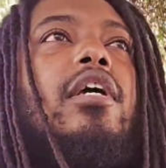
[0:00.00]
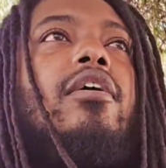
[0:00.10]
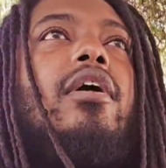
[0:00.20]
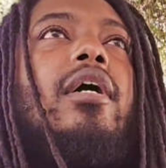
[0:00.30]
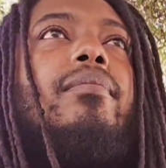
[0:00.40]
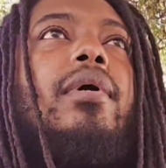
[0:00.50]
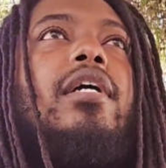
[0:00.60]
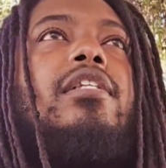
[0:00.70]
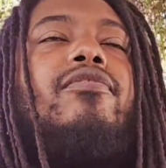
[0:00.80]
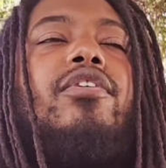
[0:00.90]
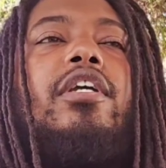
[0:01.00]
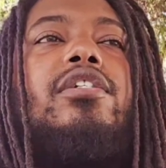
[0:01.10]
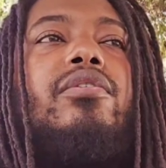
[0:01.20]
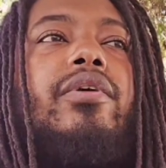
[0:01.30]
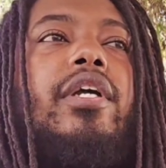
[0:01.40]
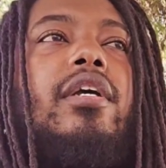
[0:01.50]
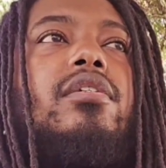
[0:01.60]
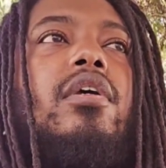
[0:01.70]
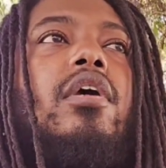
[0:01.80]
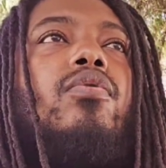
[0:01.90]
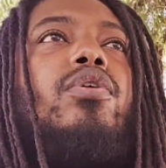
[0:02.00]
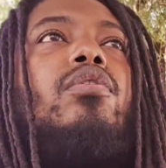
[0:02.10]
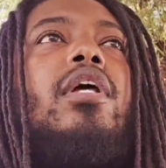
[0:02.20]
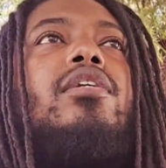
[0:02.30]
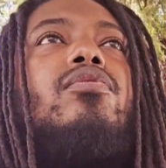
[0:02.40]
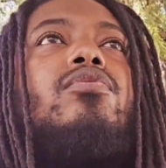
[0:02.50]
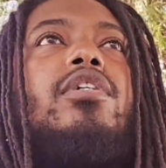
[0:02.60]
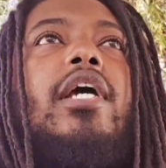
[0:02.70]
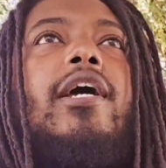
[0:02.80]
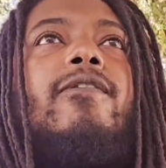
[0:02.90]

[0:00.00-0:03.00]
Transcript: hunting for Easter eggs, when you let your child,